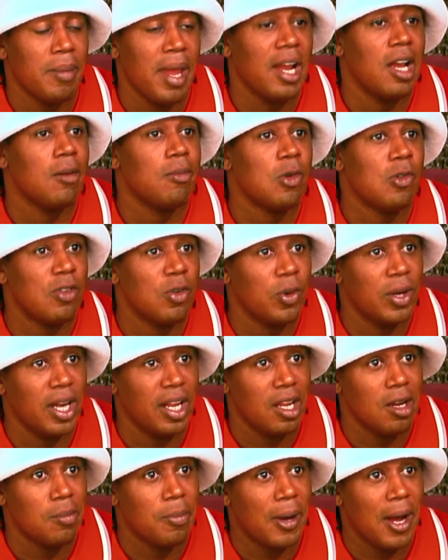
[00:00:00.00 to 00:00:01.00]
make a movie
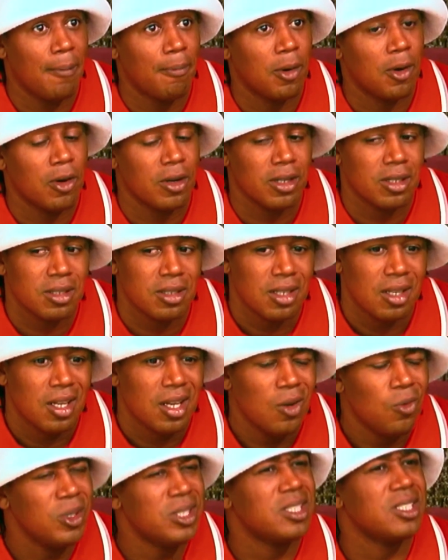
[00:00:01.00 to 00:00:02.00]
with a hip hop artist,
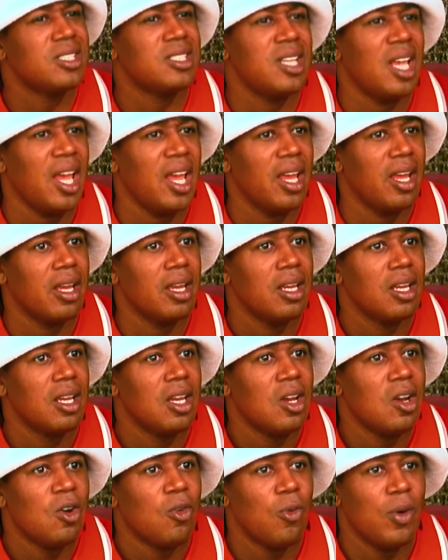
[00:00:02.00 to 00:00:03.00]
which is sad.
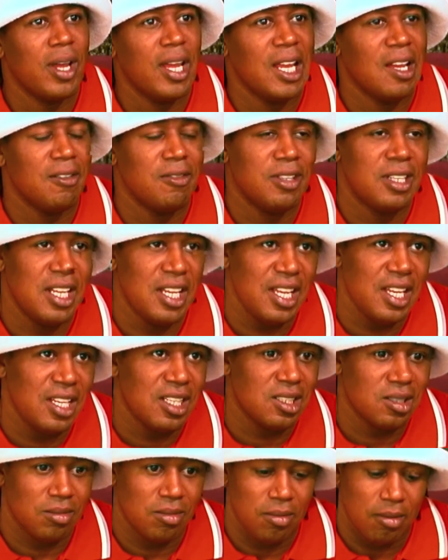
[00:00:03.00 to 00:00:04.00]
If
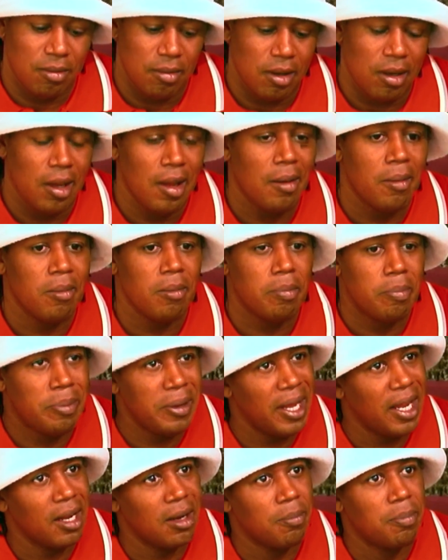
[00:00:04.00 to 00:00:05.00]
these
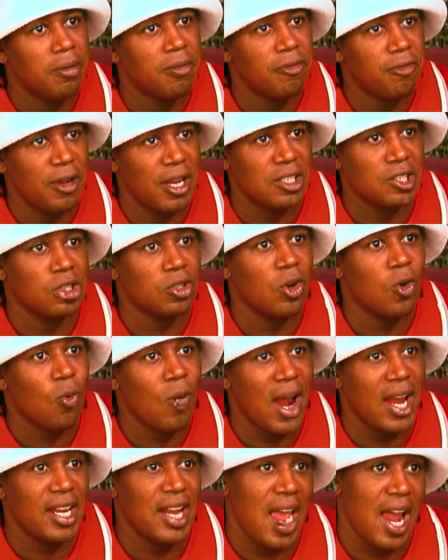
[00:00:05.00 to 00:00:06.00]
big
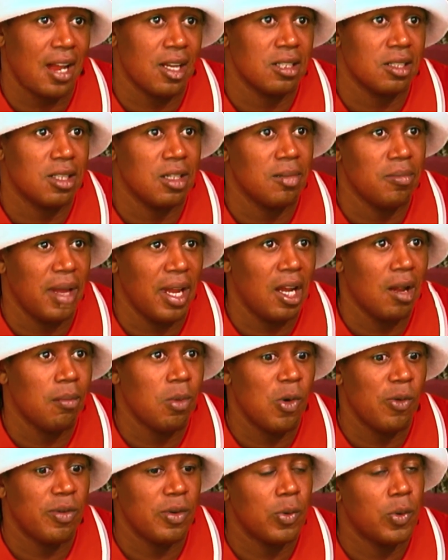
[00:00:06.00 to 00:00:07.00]
professional white actors can
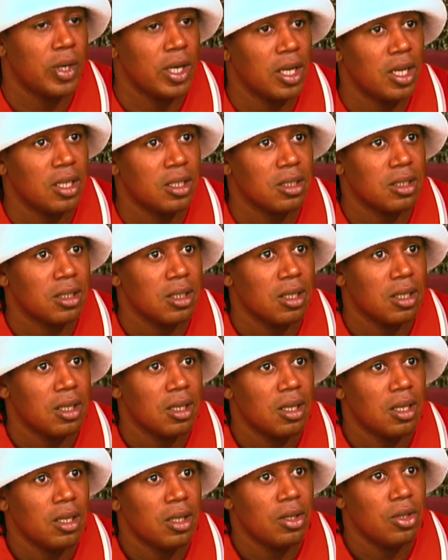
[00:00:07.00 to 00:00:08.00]
make a movie with us,
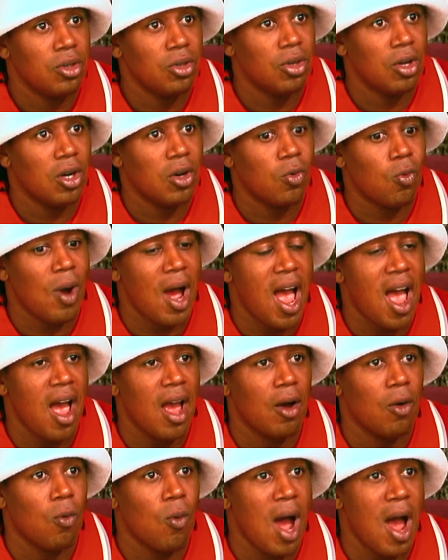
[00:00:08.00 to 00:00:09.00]
you know,
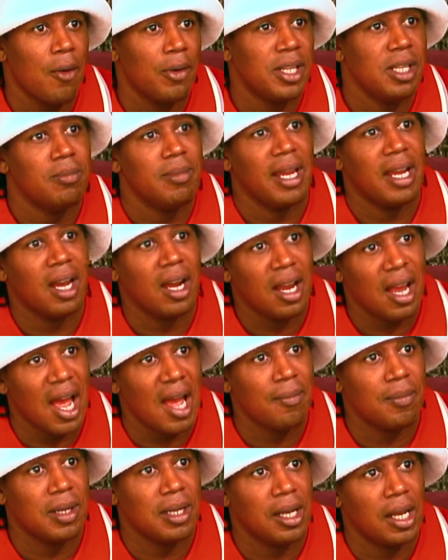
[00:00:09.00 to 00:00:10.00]
why why would he make a
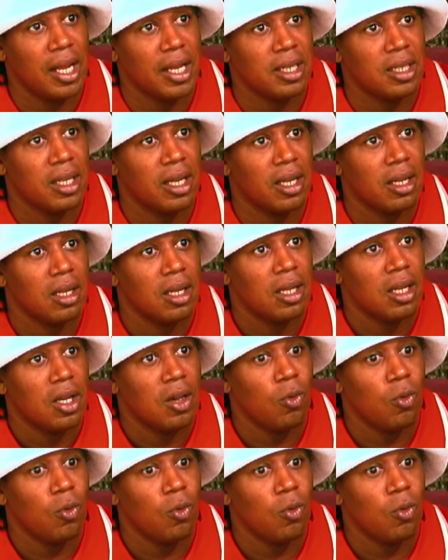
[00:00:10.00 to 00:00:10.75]
comment like that